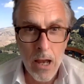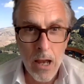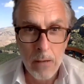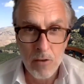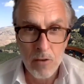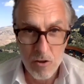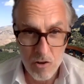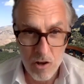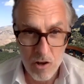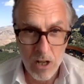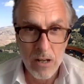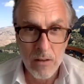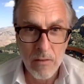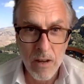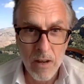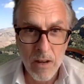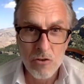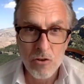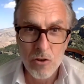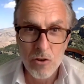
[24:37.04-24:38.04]
digital
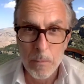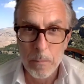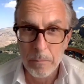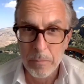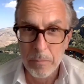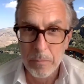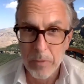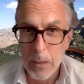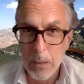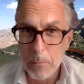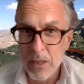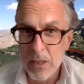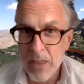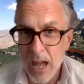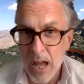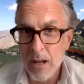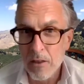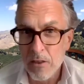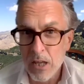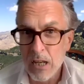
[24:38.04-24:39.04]
innovation. But
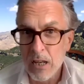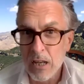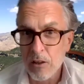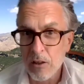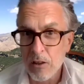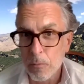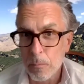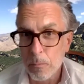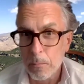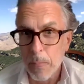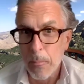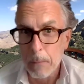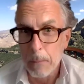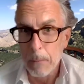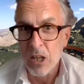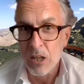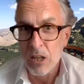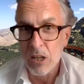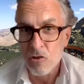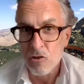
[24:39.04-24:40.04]
that is
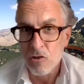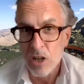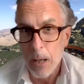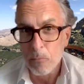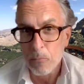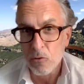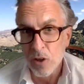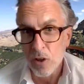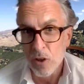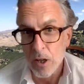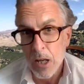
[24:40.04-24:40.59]
potentially an upside.